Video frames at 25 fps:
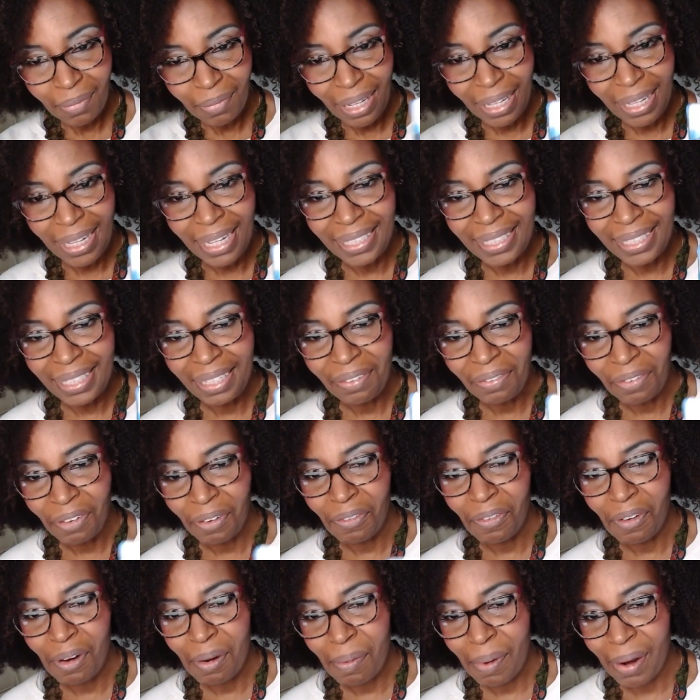That's it for
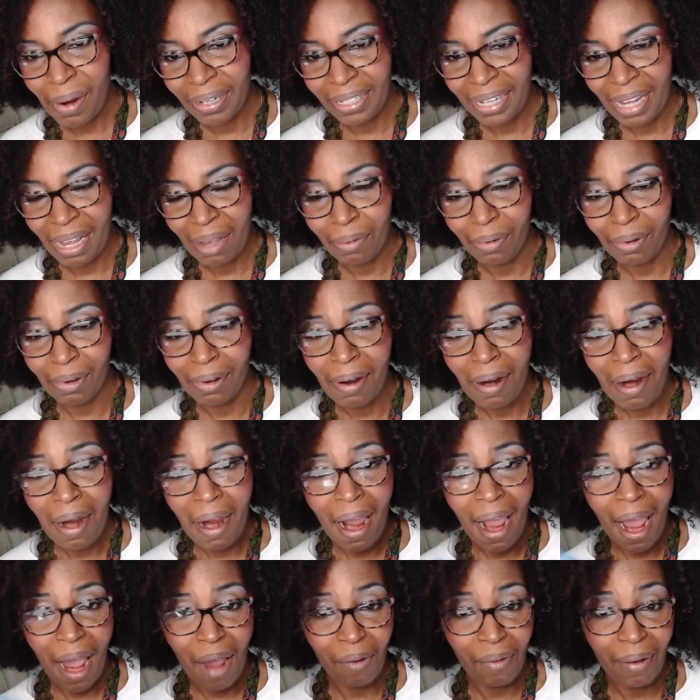From Our Table.
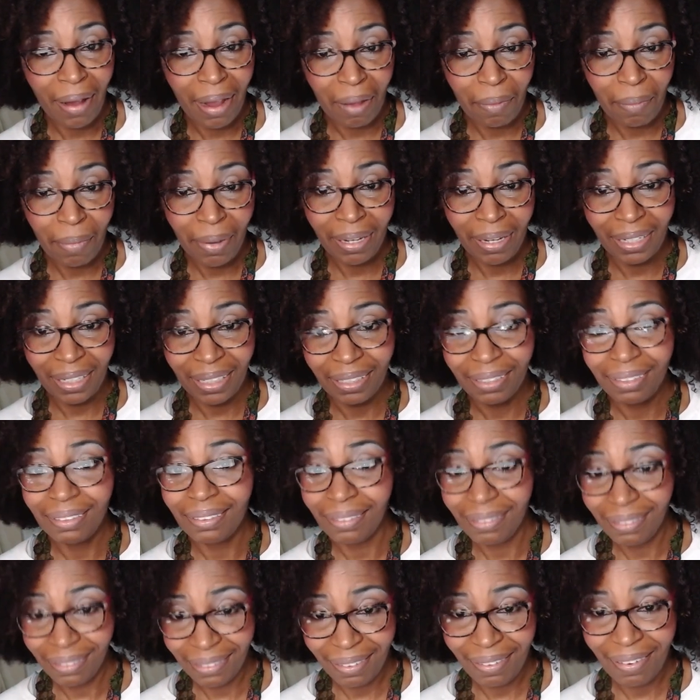I recommend it.
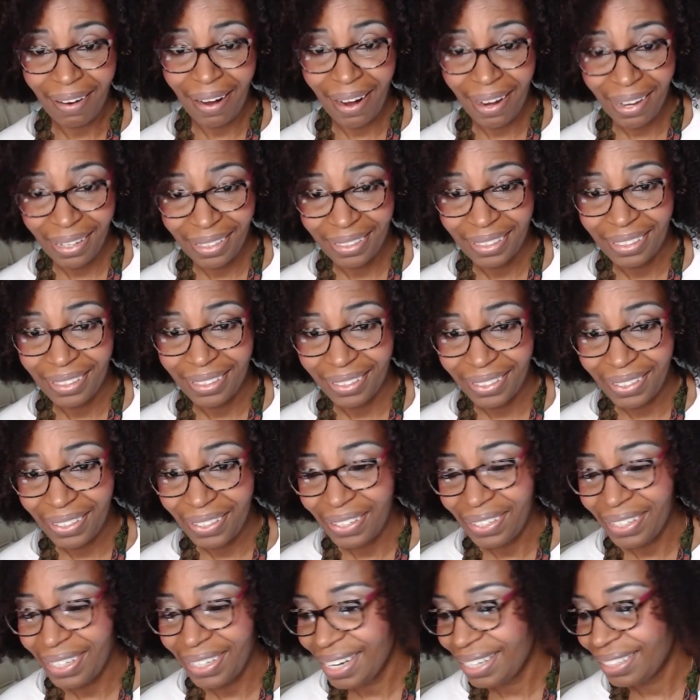All right, so go
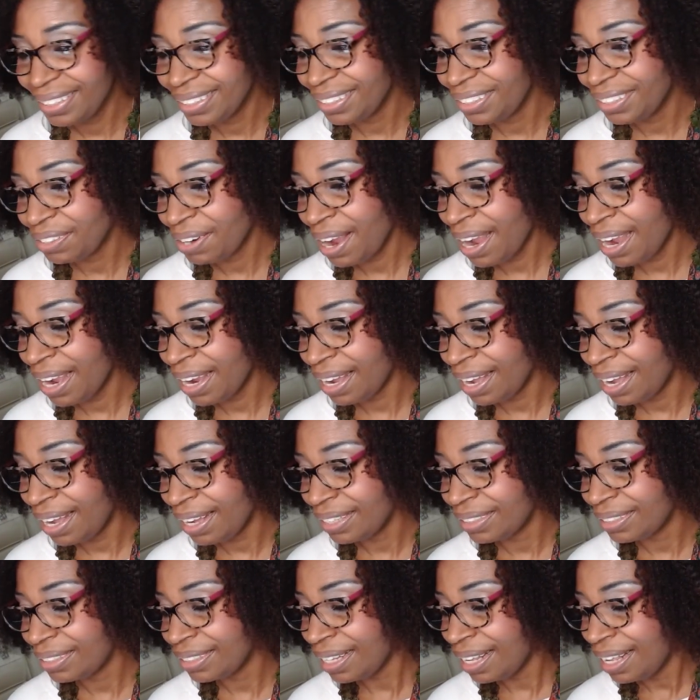on out and try it,
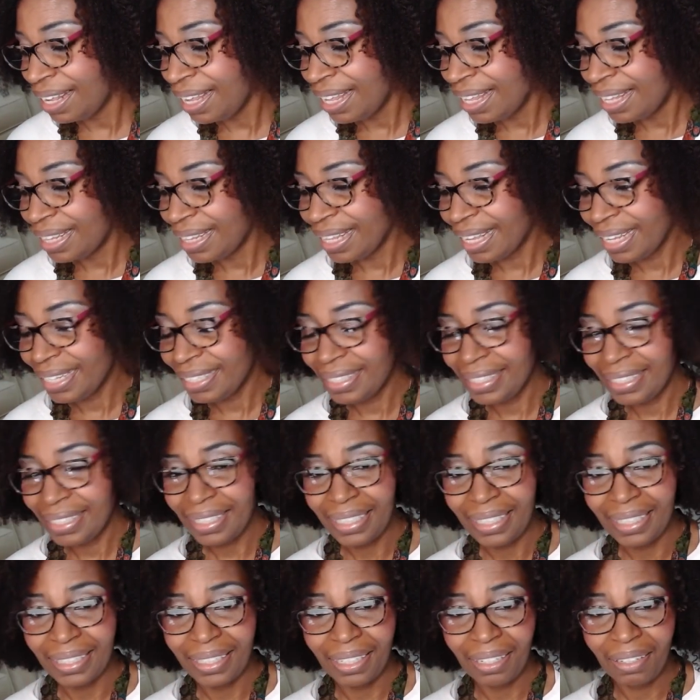guys. That's
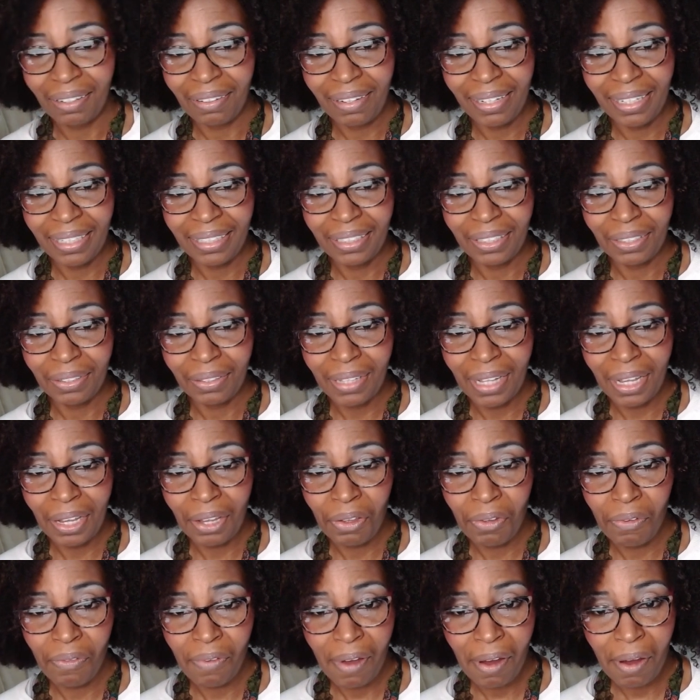it. All right, so
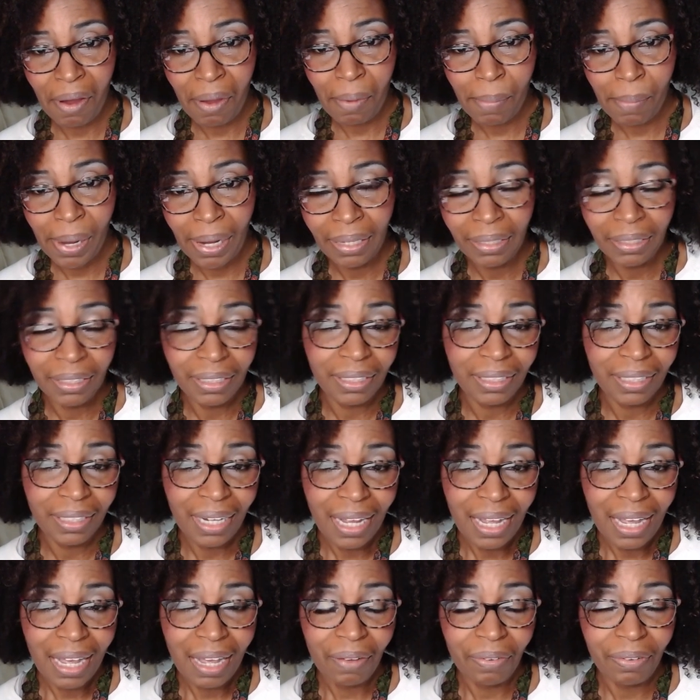thank you very much.
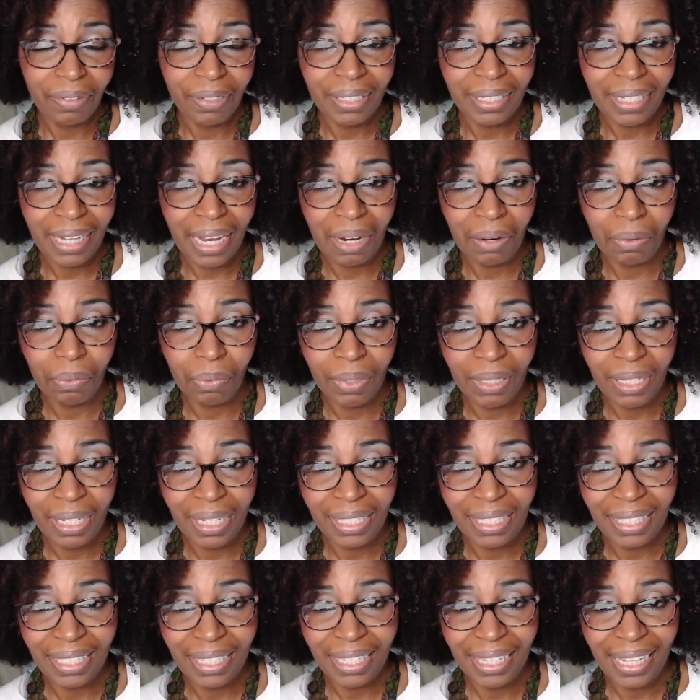You stayed with
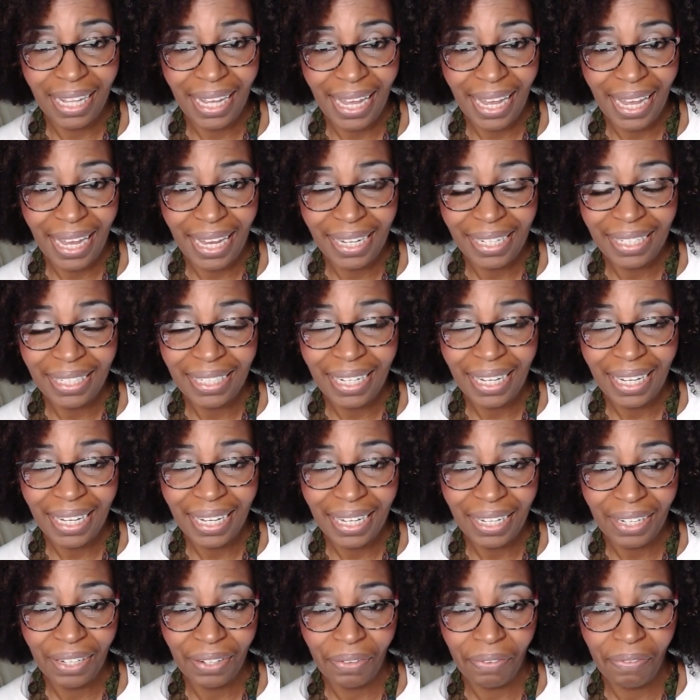us to the end.
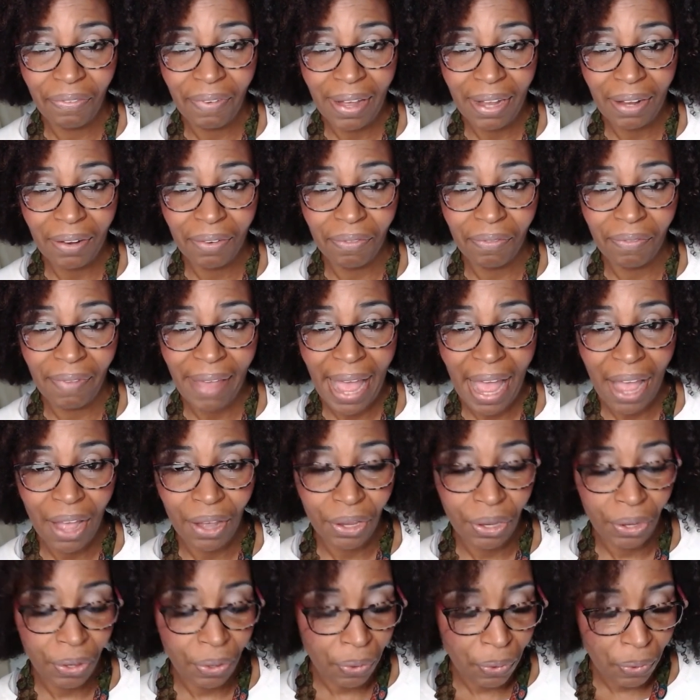You found
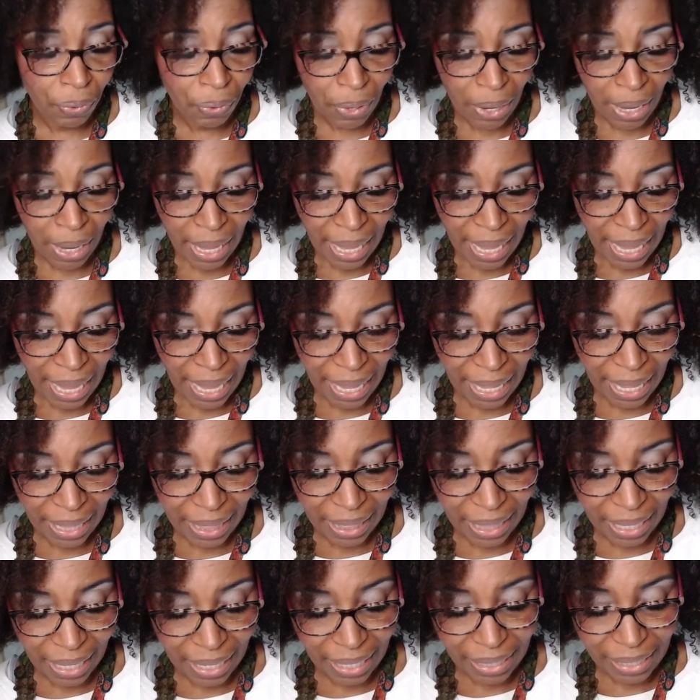value
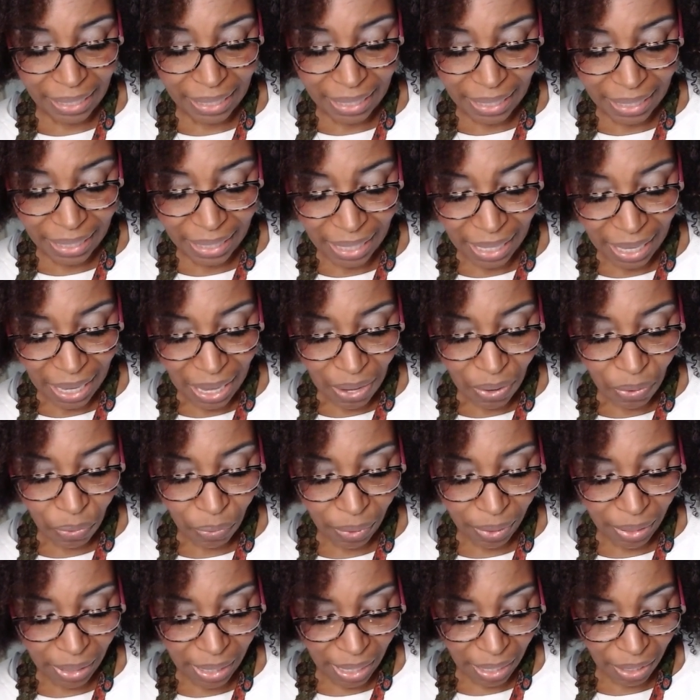in this. We
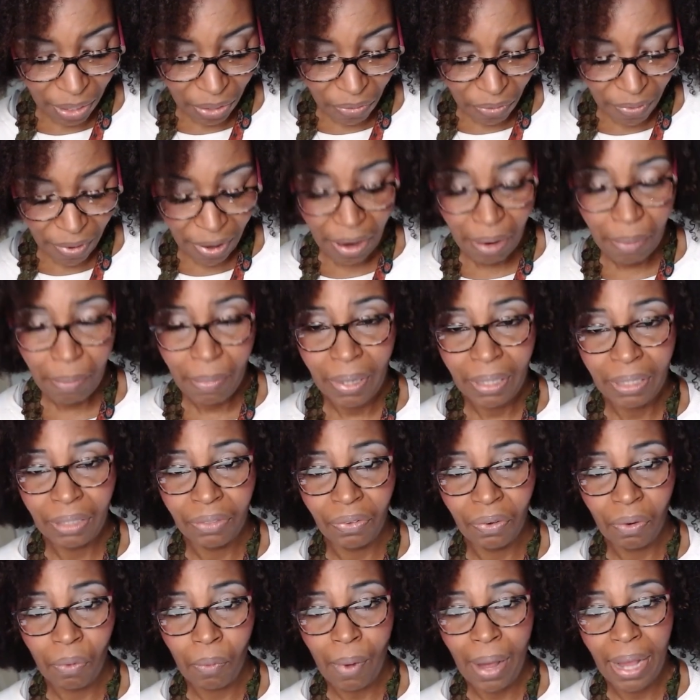thank you very much
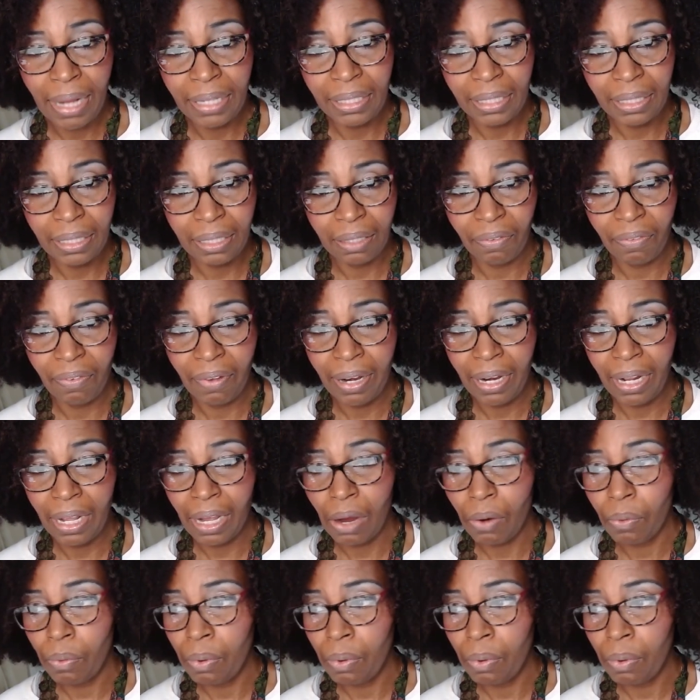for watching the video.